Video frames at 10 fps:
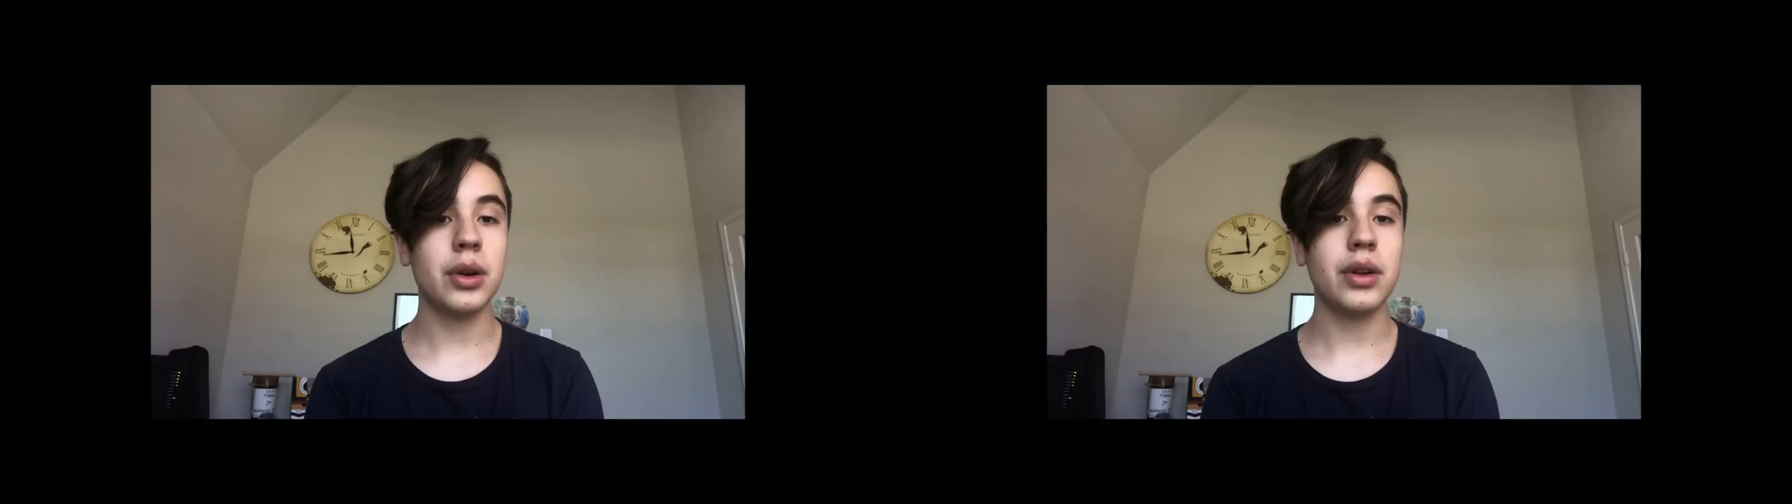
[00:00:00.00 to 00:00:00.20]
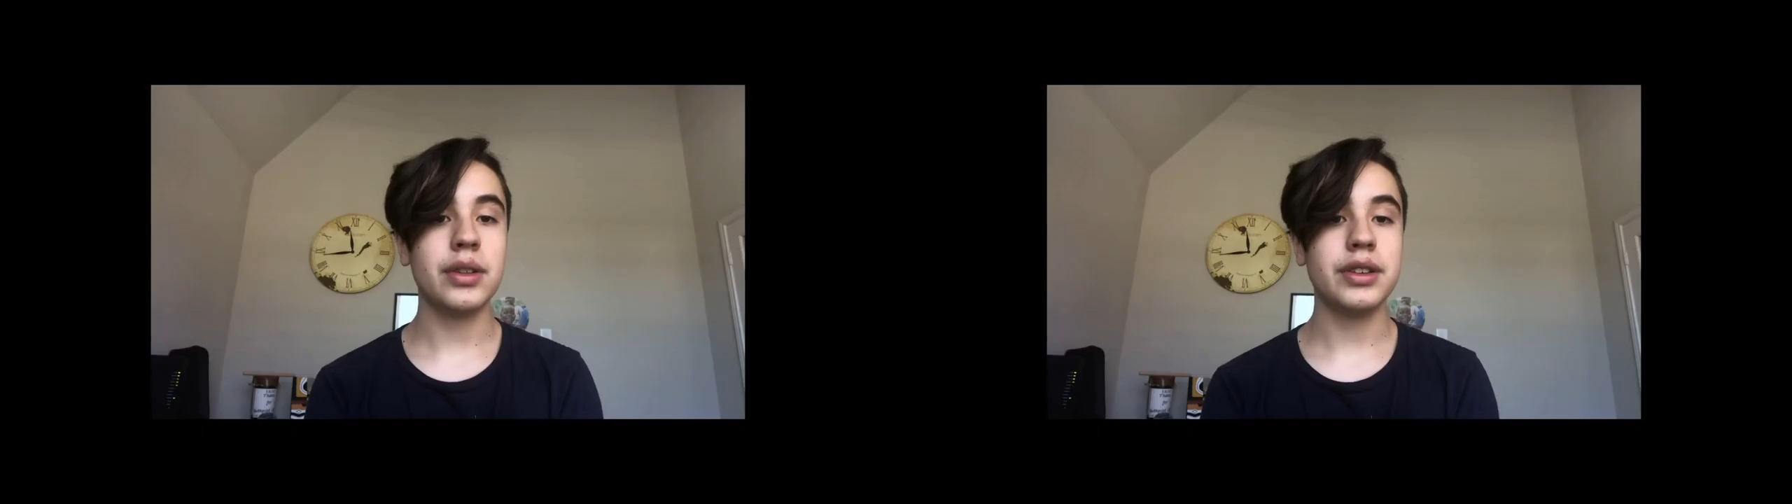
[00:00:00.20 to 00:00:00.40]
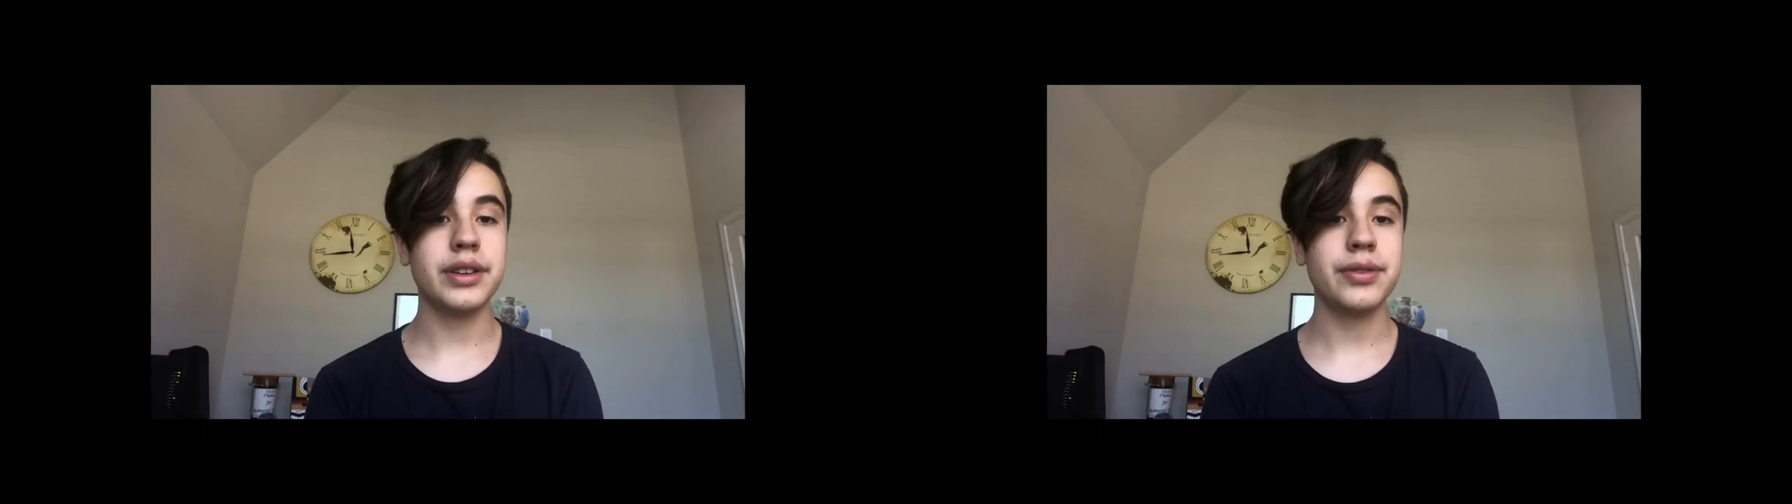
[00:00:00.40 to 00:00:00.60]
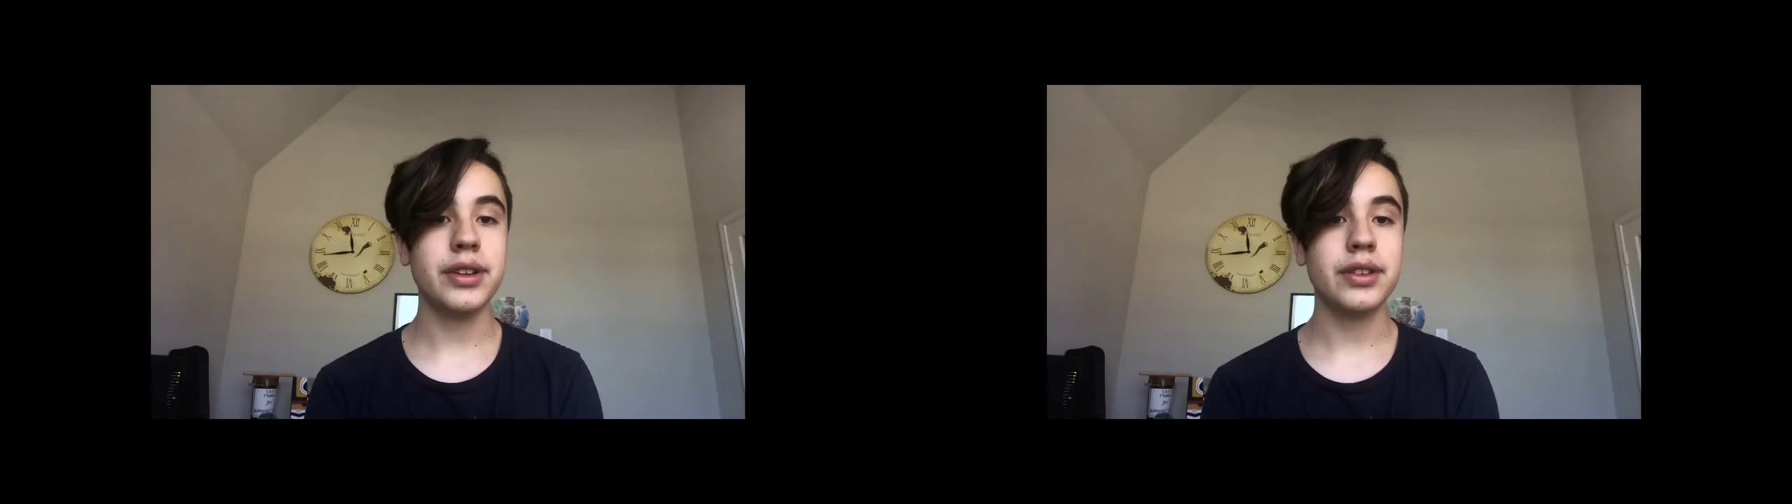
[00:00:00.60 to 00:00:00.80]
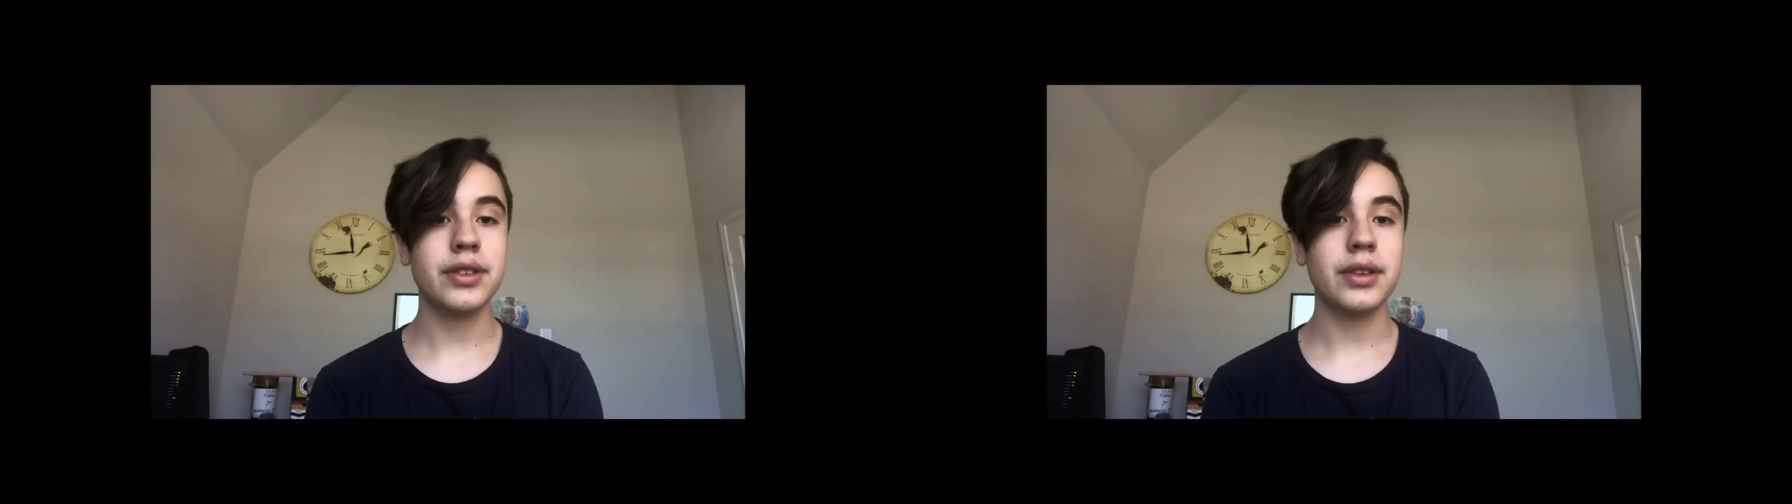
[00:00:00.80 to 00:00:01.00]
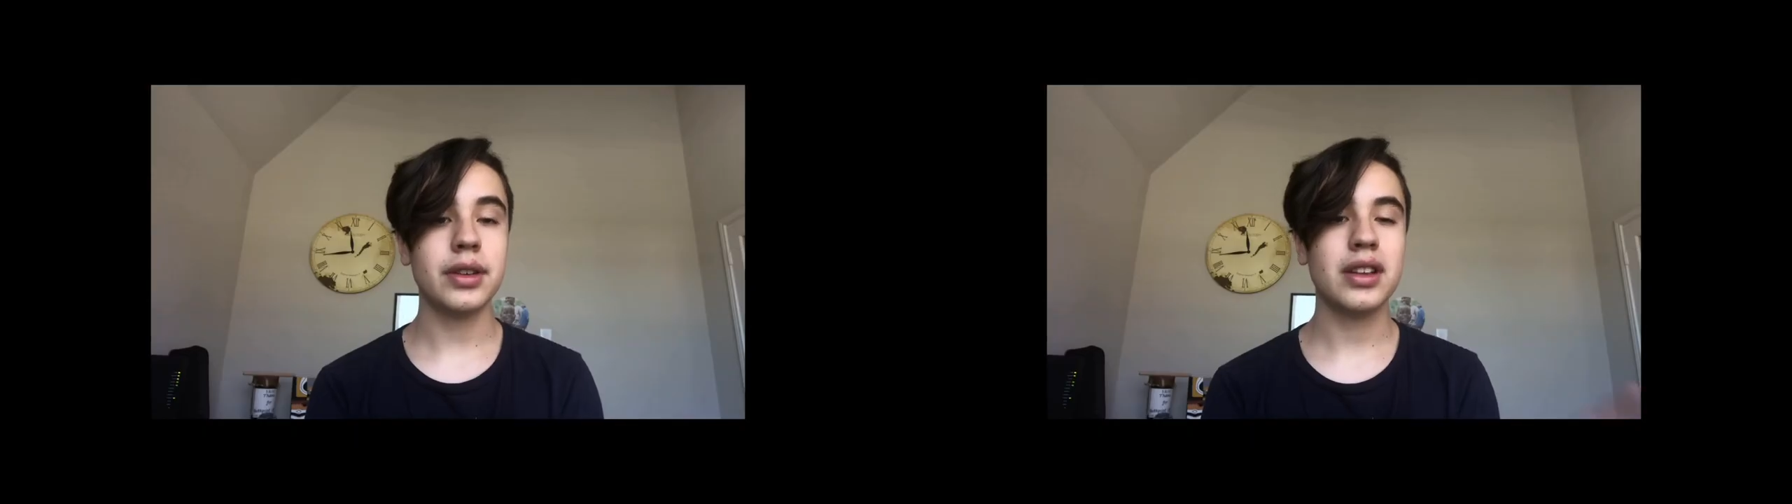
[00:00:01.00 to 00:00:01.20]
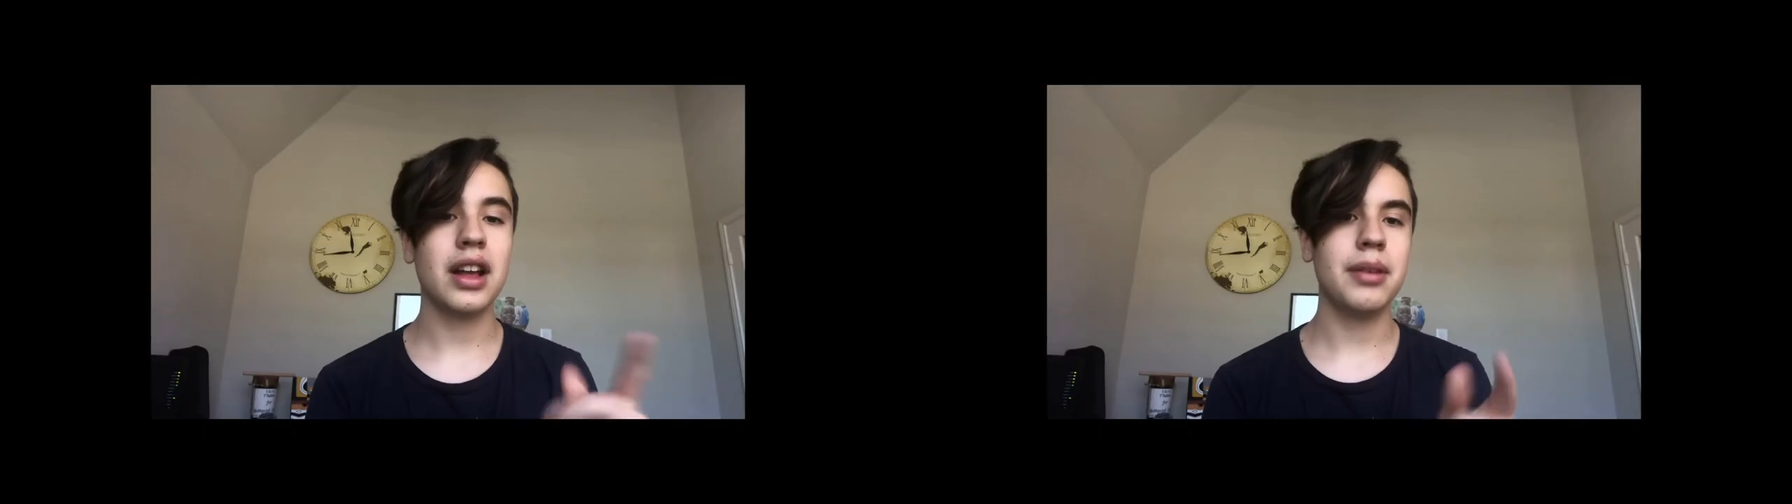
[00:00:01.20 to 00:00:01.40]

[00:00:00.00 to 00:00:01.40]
know the difference. A